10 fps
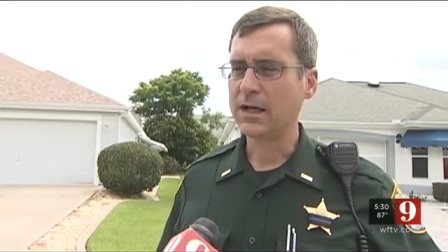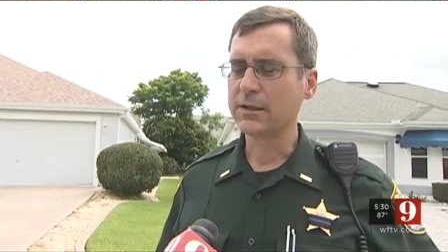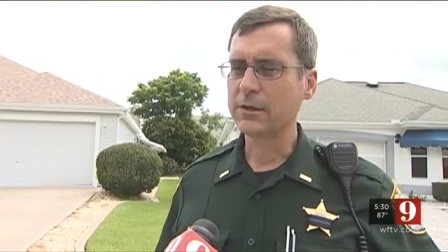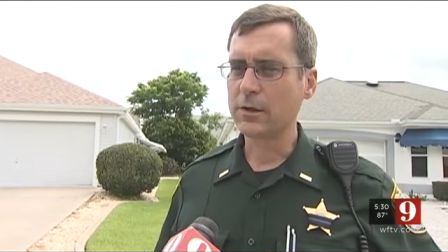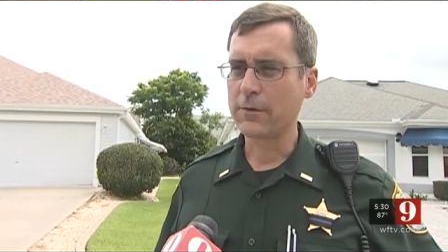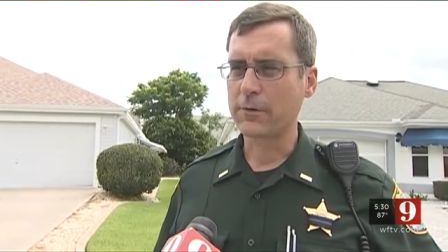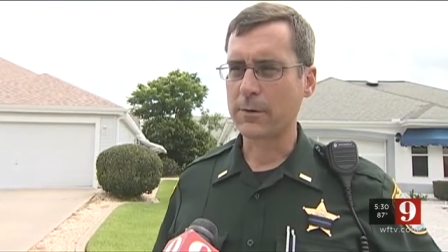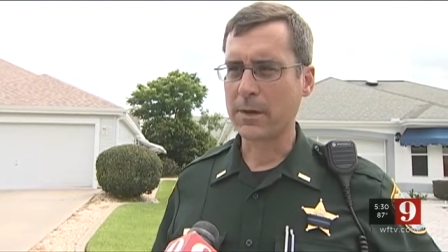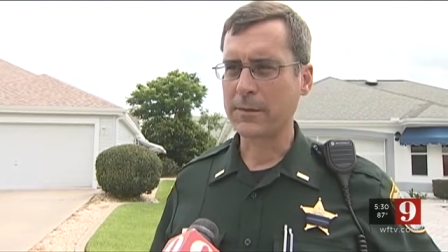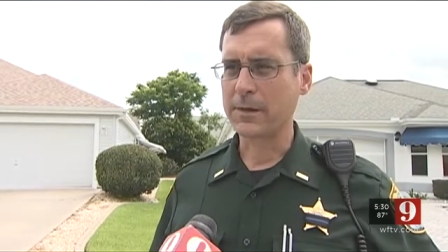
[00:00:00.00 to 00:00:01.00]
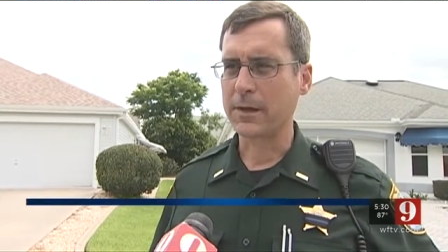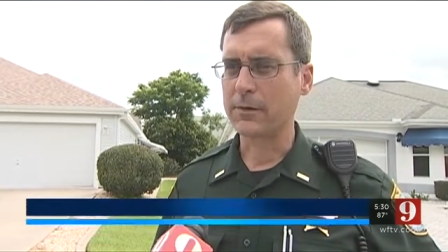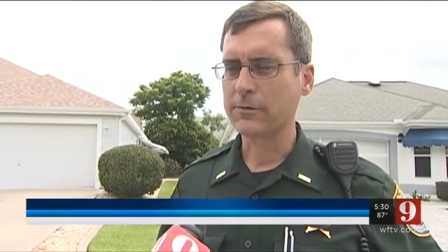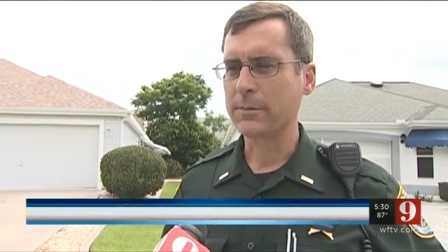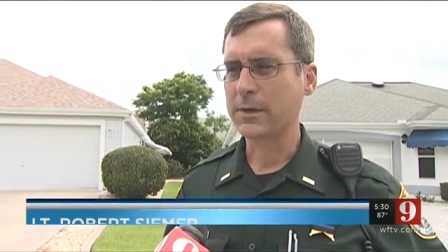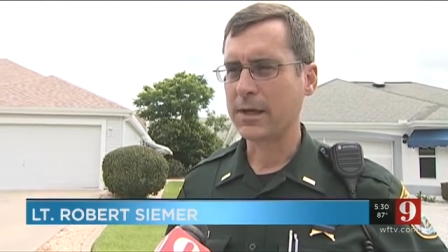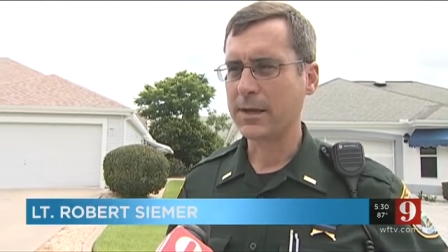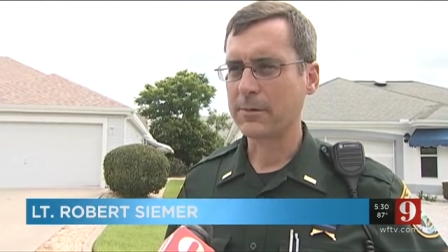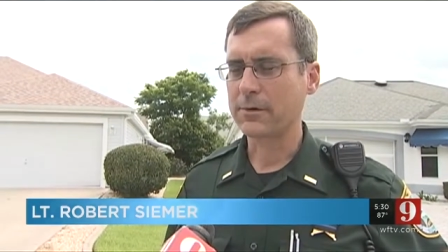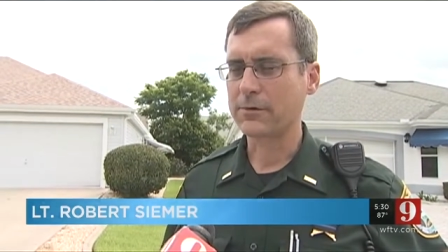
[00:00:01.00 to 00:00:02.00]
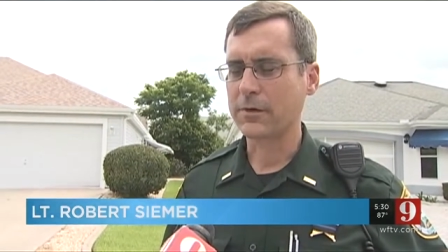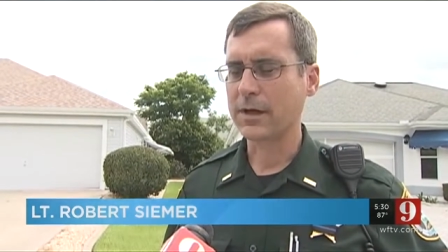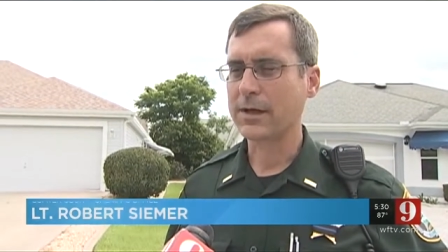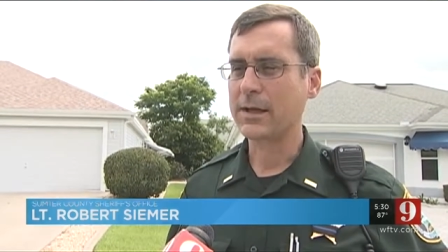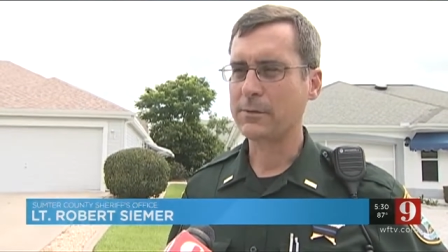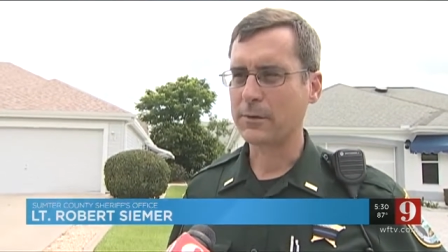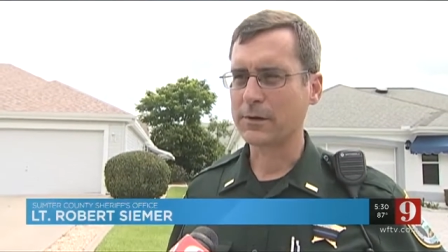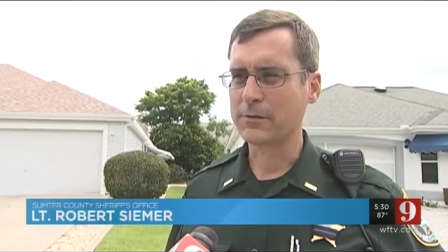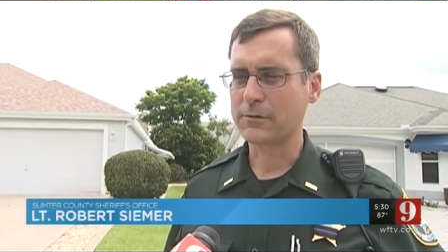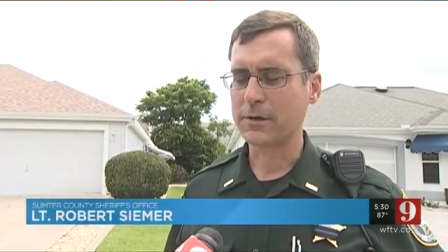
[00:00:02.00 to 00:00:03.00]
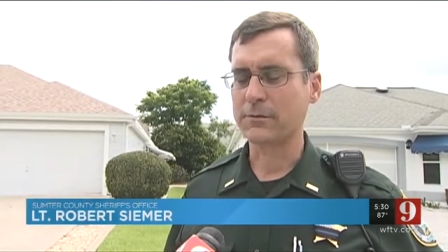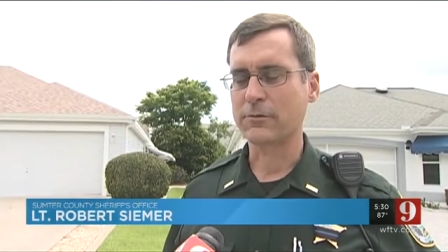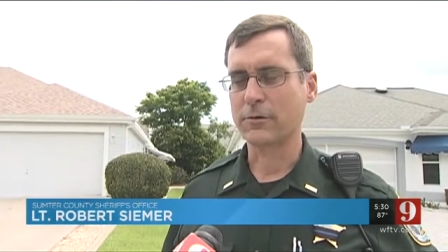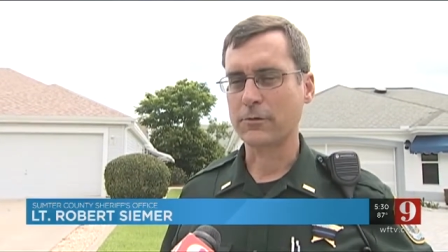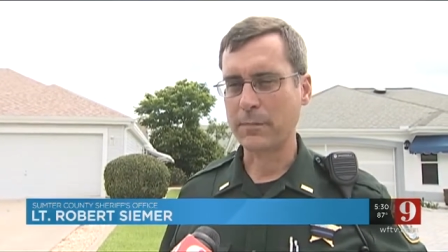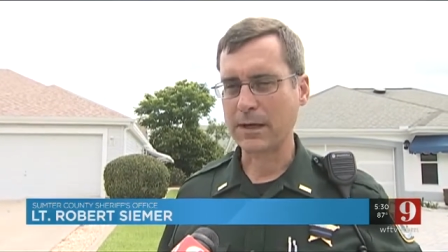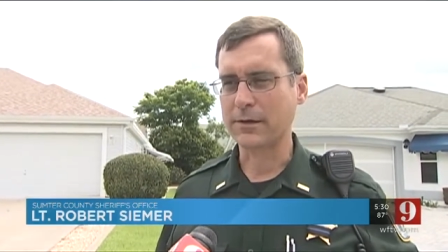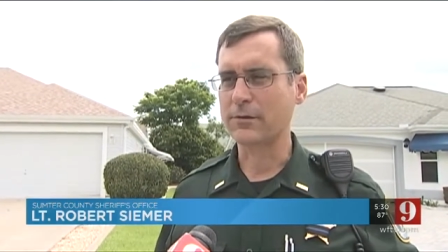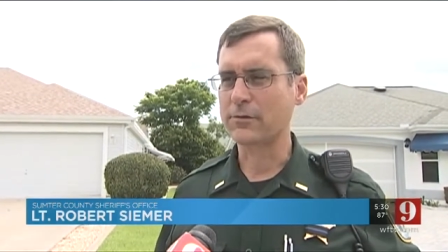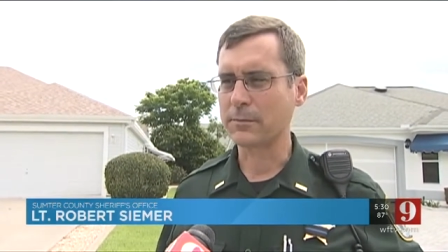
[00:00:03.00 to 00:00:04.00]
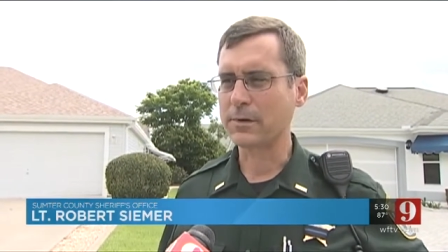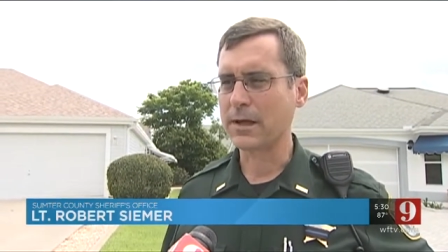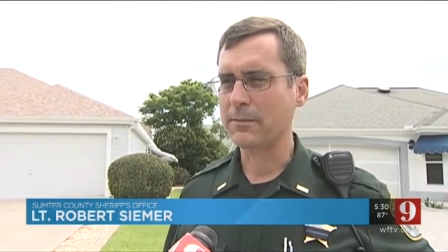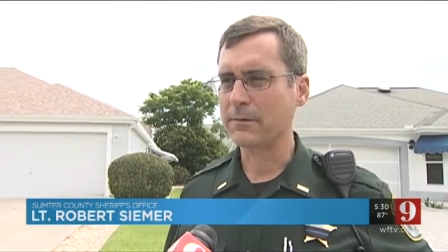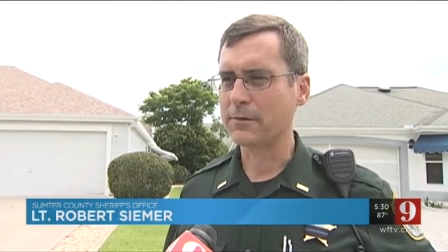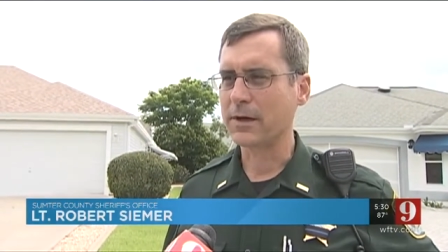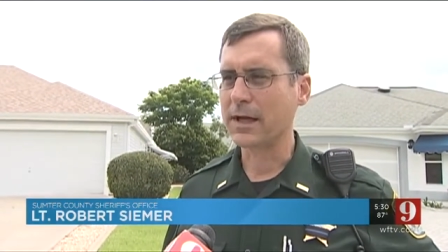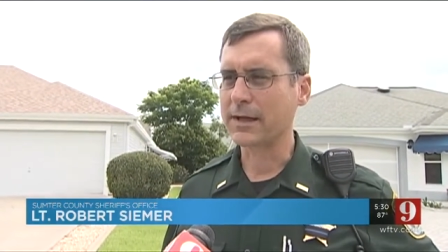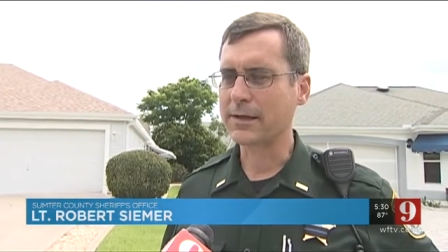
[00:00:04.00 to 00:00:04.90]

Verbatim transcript: A little over a month ago, some of the neighbors uh, came to us and said and suspected some type of drug